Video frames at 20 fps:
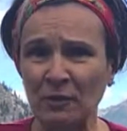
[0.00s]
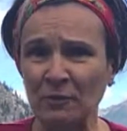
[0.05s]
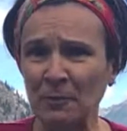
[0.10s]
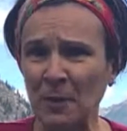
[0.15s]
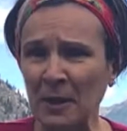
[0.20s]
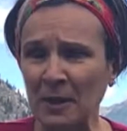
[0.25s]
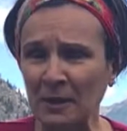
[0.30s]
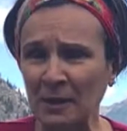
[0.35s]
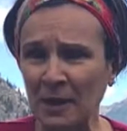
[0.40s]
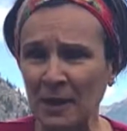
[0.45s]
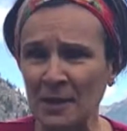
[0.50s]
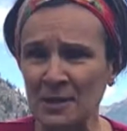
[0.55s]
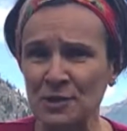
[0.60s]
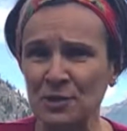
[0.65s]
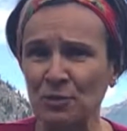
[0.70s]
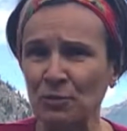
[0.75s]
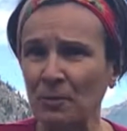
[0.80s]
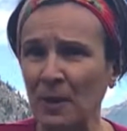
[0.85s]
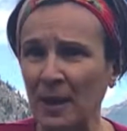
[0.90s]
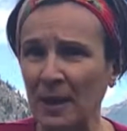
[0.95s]
of my clients
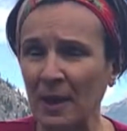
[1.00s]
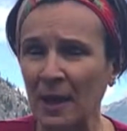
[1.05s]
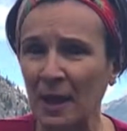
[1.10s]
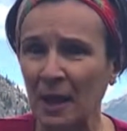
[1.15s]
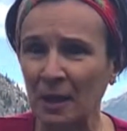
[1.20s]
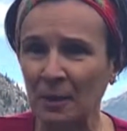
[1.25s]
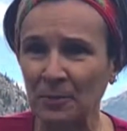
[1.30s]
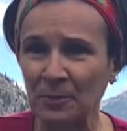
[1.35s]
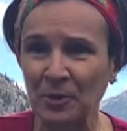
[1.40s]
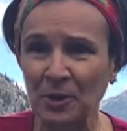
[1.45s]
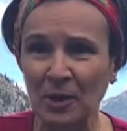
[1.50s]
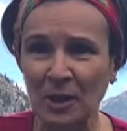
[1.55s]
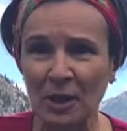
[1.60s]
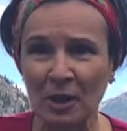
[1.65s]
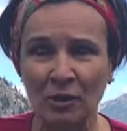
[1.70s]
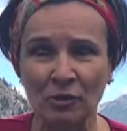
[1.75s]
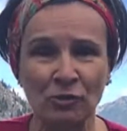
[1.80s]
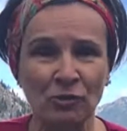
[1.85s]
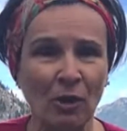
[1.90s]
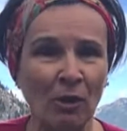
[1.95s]
whom I helped,
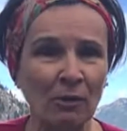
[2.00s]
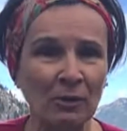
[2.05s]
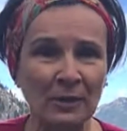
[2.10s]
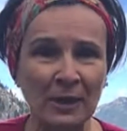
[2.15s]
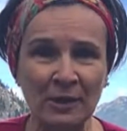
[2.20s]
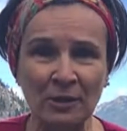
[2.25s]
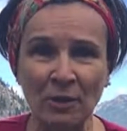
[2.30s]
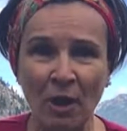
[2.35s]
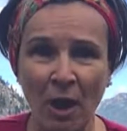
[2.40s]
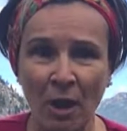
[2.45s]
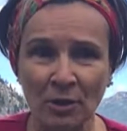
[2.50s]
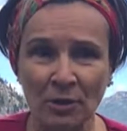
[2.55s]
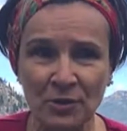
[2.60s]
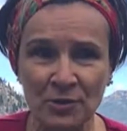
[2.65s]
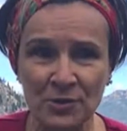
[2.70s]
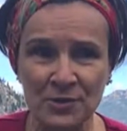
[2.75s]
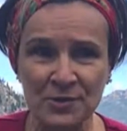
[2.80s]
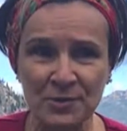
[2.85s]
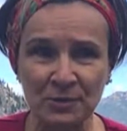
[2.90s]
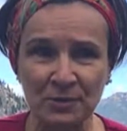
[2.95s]
told their
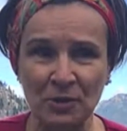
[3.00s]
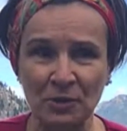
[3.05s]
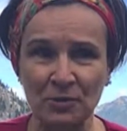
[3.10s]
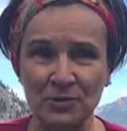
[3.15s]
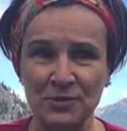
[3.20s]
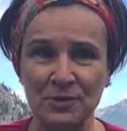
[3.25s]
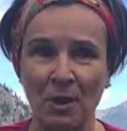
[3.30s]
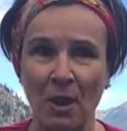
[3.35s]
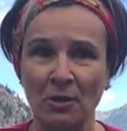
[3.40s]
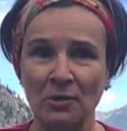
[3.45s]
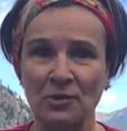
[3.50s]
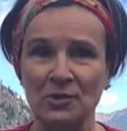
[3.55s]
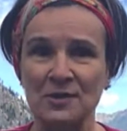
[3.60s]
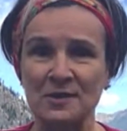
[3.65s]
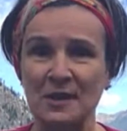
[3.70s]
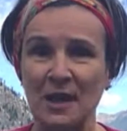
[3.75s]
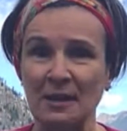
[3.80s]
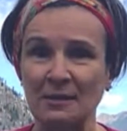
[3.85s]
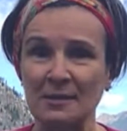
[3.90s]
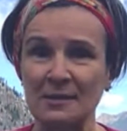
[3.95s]
doctors, so those doctors
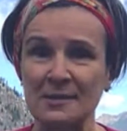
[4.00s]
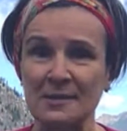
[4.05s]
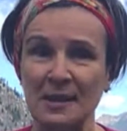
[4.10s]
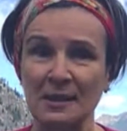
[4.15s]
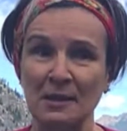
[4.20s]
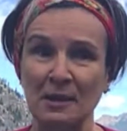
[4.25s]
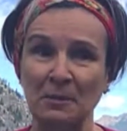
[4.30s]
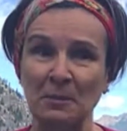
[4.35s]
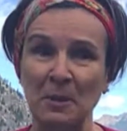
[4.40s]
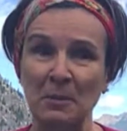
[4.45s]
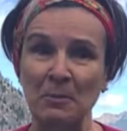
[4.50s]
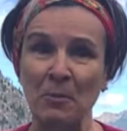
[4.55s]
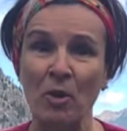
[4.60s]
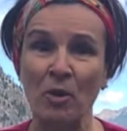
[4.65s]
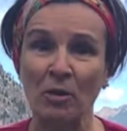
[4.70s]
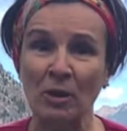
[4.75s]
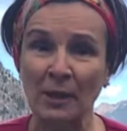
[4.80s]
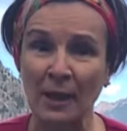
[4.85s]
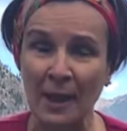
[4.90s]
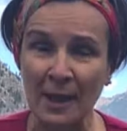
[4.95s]
started sending me
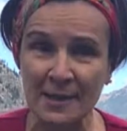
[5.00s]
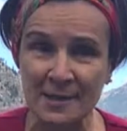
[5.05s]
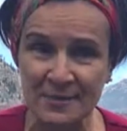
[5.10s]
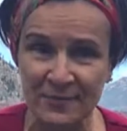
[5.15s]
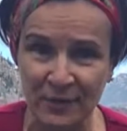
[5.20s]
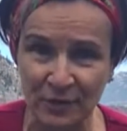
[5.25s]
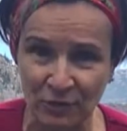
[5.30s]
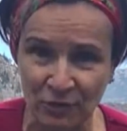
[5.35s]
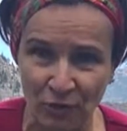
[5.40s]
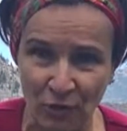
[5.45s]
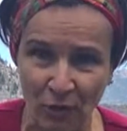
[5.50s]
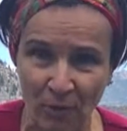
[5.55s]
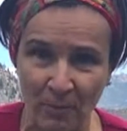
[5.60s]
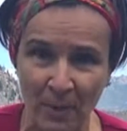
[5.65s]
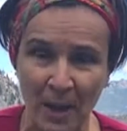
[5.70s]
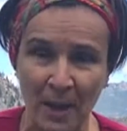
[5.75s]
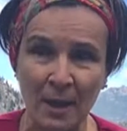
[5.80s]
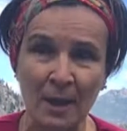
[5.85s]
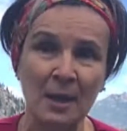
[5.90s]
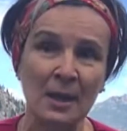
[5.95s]
more clients with
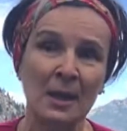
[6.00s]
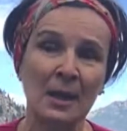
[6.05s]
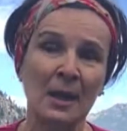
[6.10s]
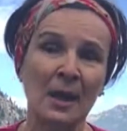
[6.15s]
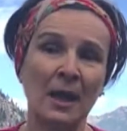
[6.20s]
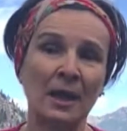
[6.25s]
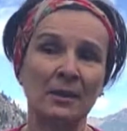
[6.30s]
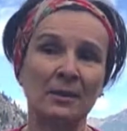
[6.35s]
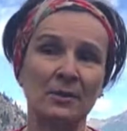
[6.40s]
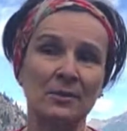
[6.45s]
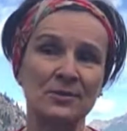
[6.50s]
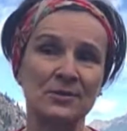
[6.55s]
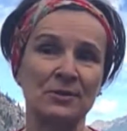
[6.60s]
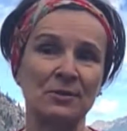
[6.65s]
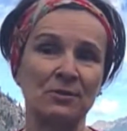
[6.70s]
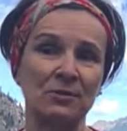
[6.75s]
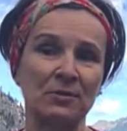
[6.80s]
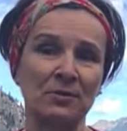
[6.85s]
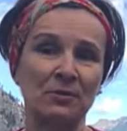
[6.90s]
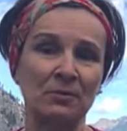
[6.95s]
trauma, and
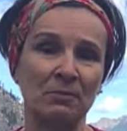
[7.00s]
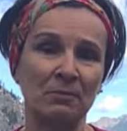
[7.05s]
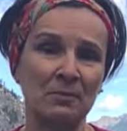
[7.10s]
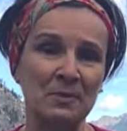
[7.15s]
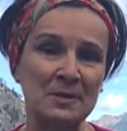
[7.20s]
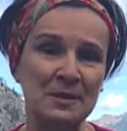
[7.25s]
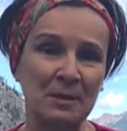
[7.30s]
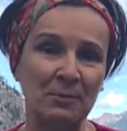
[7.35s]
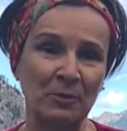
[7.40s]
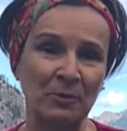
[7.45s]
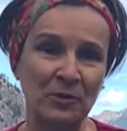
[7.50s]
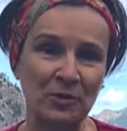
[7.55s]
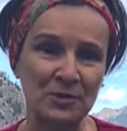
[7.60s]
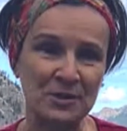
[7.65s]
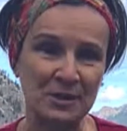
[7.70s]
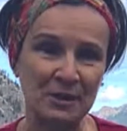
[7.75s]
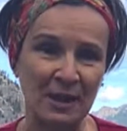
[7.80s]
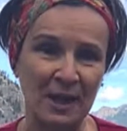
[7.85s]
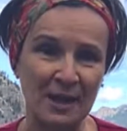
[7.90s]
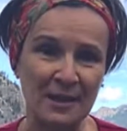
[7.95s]
some of
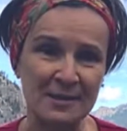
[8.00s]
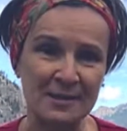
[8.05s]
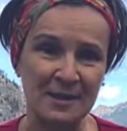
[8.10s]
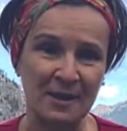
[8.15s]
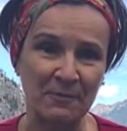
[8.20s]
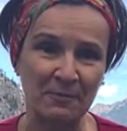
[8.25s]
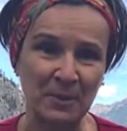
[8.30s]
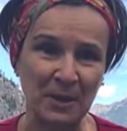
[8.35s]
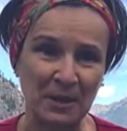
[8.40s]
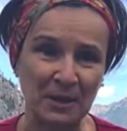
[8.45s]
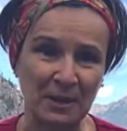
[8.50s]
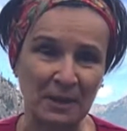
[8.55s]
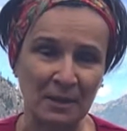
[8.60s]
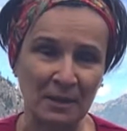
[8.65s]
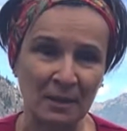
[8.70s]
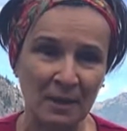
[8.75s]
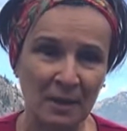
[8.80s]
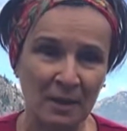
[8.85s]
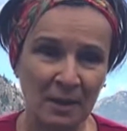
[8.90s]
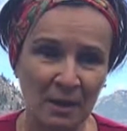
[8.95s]
those clients have been
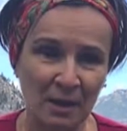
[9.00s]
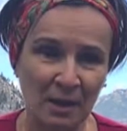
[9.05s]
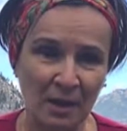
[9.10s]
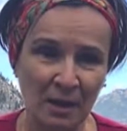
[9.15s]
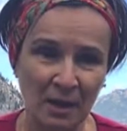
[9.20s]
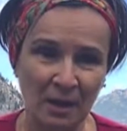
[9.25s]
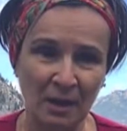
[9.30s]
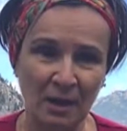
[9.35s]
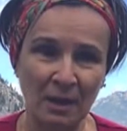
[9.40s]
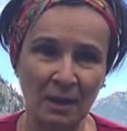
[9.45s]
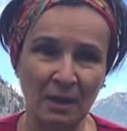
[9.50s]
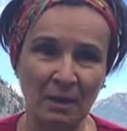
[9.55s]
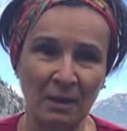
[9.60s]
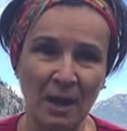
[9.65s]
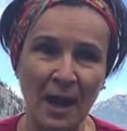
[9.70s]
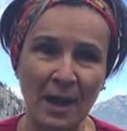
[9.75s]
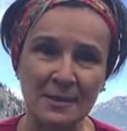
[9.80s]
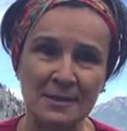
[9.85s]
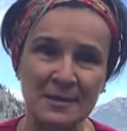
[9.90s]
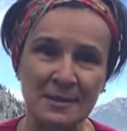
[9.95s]
in
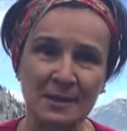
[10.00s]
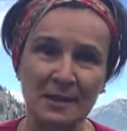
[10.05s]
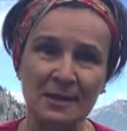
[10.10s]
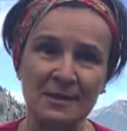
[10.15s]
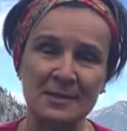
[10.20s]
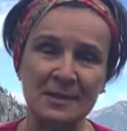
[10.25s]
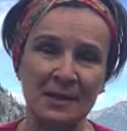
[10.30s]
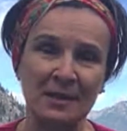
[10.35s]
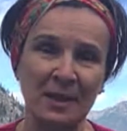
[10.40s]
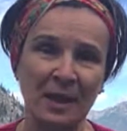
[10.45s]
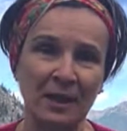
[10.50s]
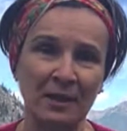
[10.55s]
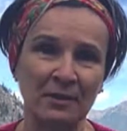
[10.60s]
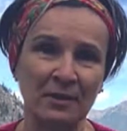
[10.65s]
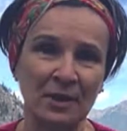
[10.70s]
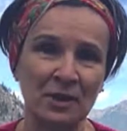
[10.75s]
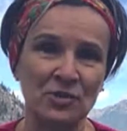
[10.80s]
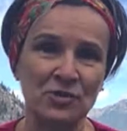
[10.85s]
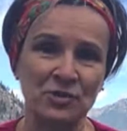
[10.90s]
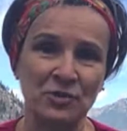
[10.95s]
accidents and had
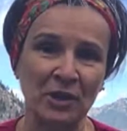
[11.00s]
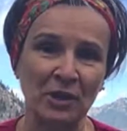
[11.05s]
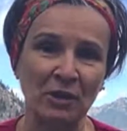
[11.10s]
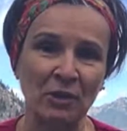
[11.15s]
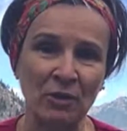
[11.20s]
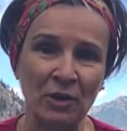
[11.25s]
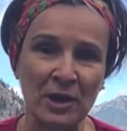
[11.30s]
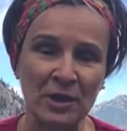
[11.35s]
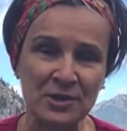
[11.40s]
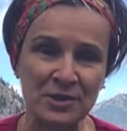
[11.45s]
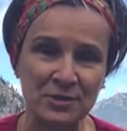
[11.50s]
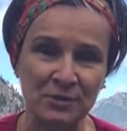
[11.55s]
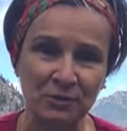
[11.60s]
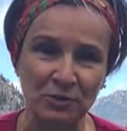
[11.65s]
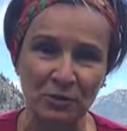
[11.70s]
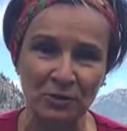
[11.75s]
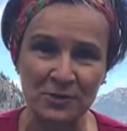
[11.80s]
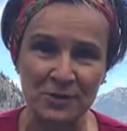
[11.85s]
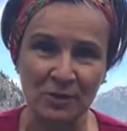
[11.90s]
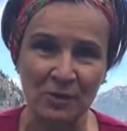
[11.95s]
injury lawyers, so
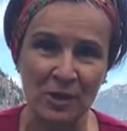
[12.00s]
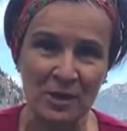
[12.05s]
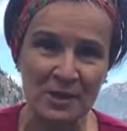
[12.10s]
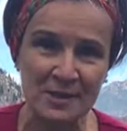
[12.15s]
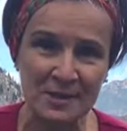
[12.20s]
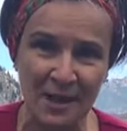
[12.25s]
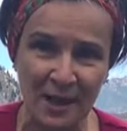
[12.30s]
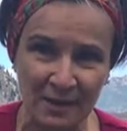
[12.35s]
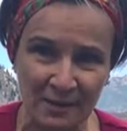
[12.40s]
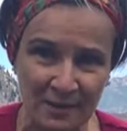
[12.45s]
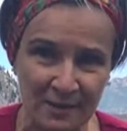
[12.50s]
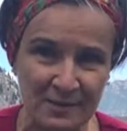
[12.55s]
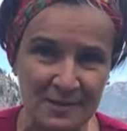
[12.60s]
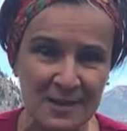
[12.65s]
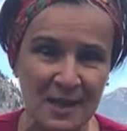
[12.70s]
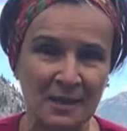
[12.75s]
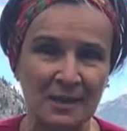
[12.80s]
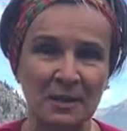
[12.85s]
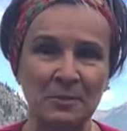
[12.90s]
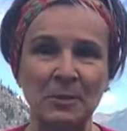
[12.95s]
those lawyers started
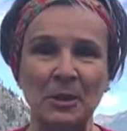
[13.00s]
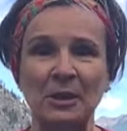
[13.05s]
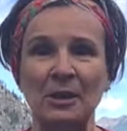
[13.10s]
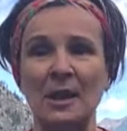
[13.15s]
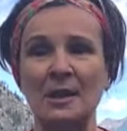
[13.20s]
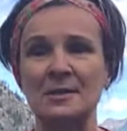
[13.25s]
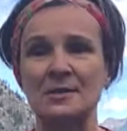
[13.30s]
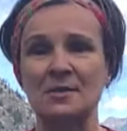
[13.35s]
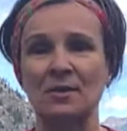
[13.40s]
sending me clients.